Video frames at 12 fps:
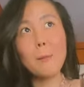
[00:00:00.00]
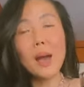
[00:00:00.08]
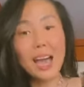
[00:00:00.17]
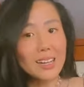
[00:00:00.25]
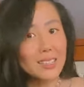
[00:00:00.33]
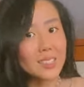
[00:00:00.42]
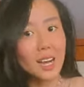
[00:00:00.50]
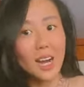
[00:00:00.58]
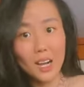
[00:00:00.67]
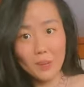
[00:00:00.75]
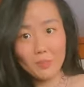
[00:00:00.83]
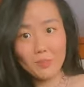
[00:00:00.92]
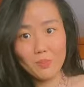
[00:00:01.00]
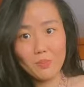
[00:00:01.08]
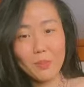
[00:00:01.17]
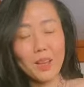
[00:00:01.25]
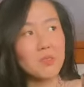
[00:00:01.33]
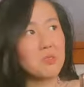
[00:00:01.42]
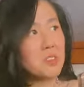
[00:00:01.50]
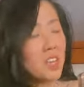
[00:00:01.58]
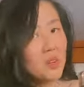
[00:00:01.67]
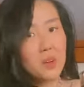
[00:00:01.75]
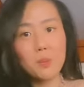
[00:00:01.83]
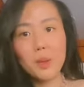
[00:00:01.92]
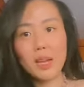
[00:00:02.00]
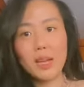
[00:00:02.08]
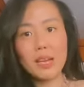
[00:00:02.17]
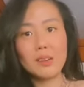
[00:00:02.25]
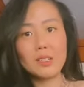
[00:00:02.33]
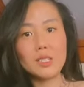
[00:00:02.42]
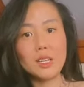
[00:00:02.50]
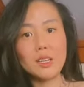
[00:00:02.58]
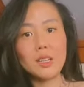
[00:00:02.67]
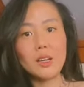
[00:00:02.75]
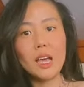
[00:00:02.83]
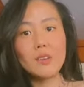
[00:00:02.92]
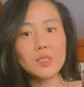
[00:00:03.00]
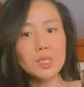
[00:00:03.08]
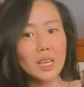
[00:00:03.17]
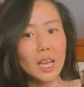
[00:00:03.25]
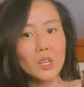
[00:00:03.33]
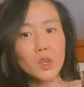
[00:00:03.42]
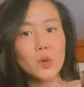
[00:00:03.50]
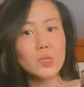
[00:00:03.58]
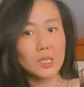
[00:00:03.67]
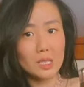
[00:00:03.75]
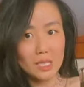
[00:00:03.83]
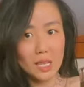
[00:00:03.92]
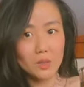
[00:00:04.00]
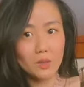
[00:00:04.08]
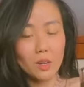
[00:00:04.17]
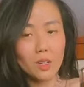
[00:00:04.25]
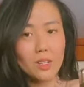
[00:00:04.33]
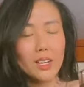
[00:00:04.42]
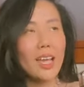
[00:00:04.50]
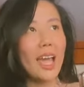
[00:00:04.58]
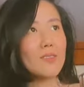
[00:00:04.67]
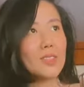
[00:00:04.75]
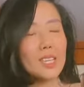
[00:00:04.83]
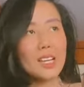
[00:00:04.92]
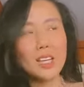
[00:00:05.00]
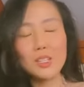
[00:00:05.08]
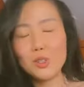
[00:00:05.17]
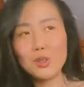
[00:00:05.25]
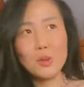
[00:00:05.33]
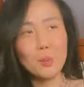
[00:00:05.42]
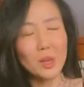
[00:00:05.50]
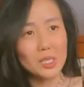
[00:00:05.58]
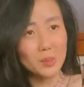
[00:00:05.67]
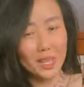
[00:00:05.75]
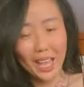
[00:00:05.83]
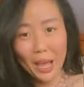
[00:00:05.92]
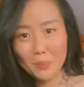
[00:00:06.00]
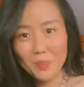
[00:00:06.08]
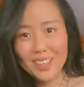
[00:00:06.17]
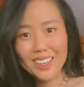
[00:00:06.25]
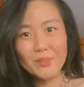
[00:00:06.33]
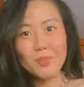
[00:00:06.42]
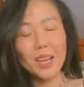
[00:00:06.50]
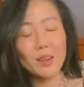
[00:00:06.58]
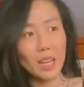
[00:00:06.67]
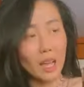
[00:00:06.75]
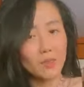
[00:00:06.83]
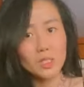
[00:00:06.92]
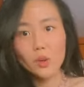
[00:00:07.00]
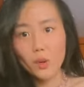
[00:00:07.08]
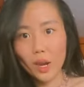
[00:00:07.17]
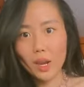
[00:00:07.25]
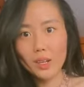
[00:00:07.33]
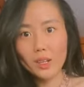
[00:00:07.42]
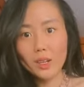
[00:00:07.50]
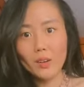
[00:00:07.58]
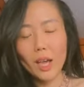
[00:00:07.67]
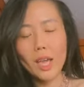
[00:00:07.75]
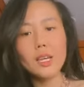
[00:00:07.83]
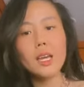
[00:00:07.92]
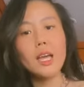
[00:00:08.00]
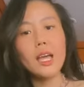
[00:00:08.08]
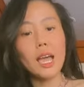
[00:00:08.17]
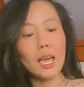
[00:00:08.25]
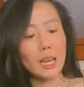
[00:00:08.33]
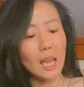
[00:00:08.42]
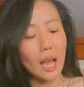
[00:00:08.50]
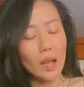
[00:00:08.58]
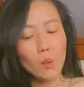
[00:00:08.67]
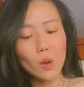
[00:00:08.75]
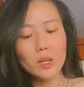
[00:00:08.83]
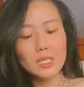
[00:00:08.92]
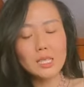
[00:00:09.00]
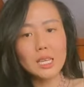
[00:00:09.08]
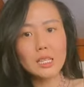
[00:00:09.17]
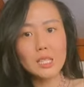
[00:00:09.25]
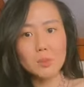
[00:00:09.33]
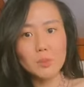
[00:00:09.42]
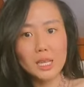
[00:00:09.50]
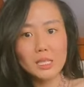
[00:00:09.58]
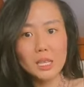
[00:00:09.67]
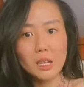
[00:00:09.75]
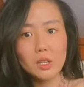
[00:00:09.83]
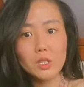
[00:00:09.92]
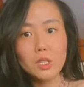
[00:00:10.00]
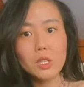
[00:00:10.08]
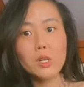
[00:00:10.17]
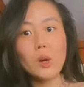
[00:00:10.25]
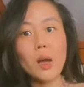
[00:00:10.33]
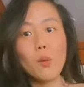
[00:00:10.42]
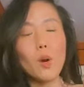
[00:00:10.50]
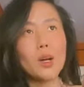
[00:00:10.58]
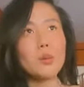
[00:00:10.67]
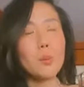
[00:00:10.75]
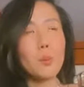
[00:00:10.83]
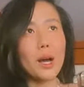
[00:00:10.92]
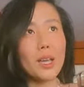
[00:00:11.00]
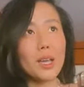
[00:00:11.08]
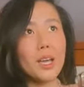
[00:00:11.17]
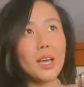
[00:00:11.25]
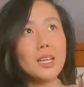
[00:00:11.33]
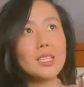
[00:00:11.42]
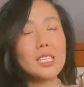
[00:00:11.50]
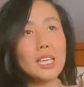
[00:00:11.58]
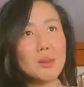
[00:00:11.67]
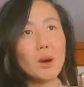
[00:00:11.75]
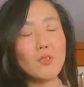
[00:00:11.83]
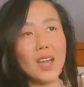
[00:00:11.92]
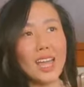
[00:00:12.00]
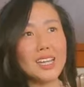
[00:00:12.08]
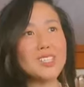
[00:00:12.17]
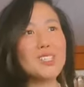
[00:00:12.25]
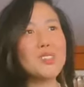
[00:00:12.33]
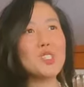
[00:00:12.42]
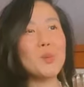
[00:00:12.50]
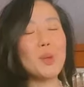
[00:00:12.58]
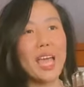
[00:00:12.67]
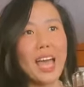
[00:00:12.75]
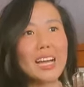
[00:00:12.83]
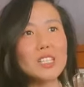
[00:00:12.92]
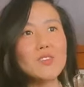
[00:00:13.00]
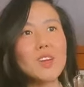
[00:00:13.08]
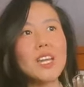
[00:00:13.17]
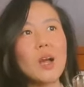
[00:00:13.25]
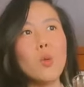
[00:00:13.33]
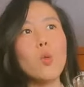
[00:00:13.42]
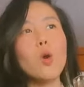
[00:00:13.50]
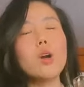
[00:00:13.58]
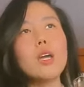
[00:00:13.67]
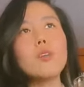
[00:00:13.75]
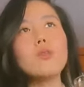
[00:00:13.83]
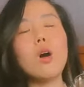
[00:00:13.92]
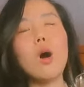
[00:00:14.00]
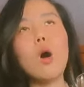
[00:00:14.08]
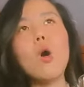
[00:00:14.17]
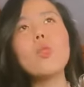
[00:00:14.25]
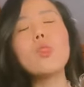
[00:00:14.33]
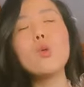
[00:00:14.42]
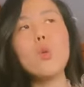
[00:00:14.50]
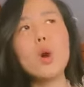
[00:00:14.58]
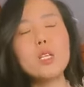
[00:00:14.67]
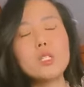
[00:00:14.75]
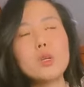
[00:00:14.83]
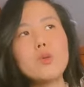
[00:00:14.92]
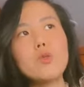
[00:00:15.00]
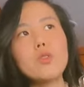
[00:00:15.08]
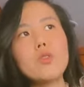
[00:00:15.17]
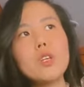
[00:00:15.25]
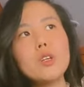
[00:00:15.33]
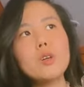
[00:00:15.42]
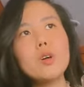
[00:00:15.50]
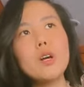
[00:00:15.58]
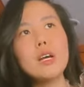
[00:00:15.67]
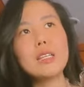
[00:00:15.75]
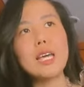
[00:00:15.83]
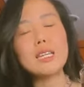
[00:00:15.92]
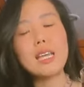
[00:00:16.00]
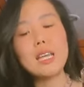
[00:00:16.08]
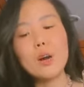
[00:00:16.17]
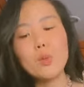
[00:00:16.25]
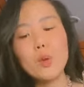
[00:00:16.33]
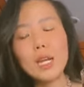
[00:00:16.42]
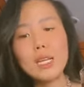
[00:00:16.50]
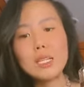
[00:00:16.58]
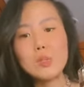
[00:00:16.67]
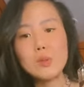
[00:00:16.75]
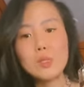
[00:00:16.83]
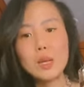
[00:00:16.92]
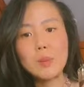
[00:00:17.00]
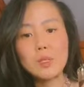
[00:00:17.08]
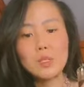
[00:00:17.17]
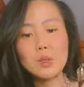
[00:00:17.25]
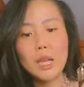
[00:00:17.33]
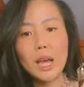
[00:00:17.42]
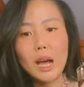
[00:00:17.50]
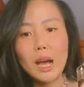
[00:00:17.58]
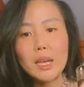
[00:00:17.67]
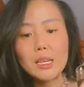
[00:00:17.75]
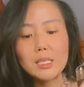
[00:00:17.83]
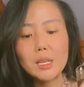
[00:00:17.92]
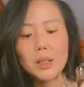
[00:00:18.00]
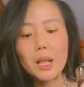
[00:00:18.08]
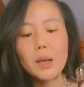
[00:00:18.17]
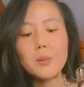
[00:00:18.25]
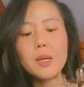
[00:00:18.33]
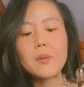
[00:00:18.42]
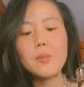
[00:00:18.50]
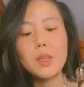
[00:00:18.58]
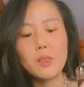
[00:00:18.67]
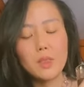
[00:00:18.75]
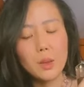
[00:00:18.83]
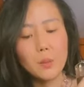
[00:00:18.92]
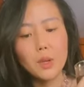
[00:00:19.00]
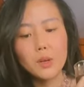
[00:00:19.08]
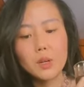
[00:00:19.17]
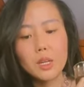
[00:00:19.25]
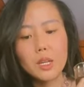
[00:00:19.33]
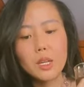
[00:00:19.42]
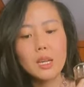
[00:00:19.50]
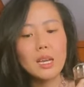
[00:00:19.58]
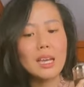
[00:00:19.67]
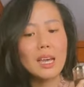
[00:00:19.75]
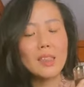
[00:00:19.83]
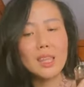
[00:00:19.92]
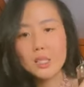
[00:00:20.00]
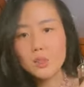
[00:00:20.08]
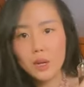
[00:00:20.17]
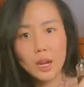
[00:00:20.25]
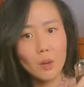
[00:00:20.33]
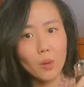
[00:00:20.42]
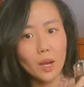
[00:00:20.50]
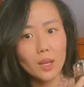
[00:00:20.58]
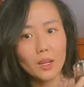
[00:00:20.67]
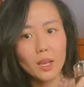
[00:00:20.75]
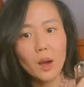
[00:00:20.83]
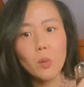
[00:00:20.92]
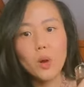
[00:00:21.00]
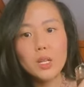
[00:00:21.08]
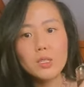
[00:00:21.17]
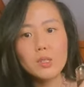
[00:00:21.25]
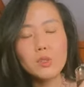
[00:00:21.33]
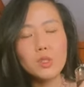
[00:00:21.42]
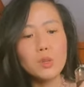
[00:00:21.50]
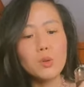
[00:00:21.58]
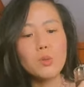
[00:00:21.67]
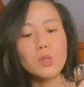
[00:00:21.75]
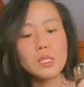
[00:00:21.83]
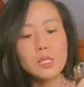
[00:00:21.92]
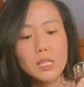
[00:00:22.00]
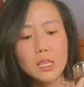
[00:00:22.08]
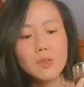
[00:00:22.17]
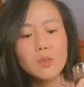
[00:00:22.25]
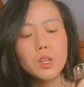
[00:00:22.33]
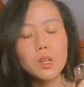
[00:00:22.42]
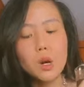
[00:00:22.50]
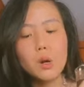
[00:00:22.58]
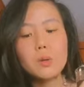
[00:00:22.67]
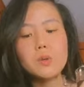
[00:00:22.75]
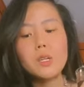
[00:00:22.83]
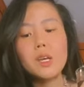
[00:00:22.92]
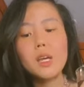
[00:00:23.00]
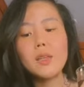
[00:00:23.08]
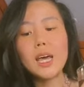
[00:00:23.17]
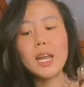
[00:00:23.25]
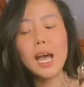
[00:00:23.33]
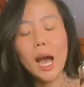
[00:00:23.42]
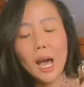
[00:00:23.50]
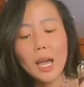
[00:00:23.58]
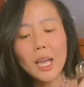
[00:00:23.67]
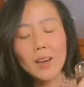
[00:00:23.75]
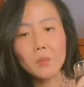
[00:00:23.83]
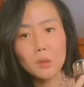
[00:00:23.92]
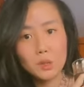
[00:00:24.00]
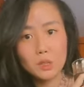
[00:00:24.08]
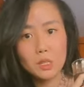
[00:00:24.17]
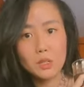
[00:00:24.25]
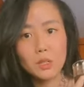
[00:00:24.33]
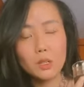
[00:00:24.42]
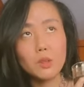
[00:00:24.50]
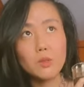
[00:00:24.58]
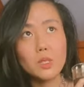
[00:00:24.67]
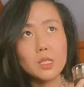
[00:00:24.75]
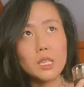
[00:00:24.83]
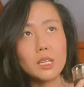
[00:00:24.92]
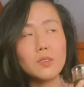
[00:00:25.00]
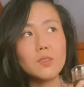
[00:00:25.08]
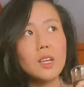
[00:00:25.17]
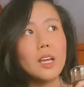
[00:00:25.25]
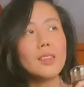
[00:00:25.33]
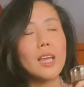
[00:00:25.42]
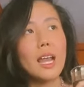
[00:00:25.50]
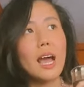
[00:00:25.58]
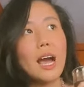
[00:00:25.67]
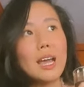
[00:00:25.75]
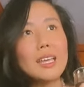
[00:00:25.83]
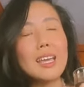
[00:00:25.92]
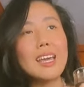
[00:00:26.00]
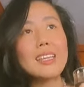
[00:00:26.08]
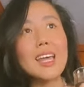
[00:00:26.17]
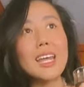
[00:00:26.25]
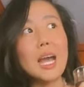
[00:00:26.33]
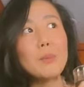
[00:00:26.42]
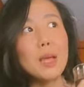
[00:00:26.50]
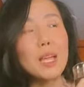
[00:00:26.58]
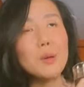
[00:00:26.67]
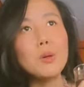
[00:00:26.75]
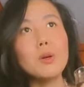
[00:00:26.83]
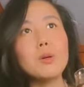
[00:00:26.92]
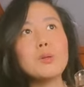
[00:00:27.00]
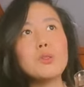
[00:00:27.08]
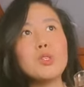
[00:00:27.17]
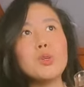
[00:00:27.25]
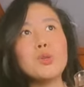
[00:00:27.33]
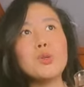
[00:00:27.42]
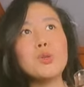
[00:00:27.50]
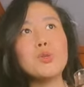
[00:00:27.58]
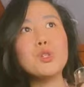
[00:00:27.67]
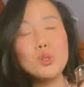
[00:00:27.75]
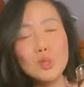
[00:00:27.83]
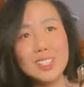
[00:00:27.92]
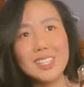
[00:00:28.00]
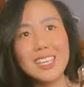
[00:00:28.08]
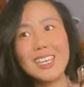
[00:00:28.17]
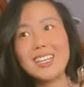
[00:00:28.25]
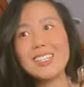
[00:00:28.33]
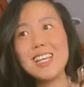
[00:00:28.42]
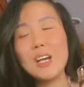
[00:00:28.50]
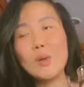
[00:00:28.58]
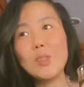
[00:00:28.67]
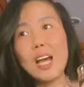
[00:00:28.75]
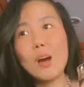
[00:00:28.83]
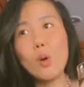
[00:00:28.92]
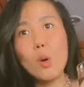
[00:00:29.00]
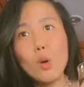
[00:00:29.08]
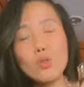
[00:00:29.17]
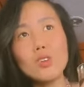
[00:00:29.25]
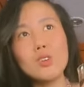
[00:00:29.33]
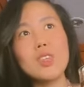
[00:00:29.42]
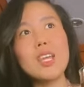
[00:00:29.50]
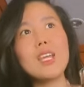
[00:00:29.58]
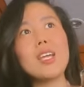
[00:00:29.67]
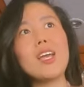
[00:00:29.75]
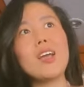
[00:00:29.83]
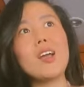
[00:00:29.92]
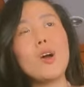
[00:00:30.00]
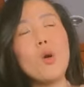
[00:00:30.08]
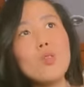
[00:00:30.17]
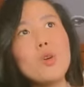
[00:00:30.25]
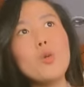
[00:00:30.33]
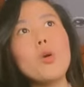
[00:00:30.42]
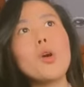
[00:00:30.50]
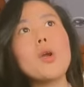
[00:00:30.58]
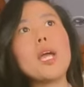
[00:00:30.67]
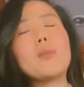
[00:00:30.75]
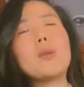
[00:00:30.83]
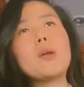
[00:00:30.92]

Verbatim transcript: backed up by very big energy. Everything I do is successful. Everything I do makes me happy. My life is great. Okay, and I want to send this blessing onto you. I want my team of angels to be activated and working for all the ones who feel that they are ready to step into their highest alignment in their purity. And that's what I want. I want you to receive the codes that I have personally received, that I can, that I'm able to do the things without overthinking, overworrying.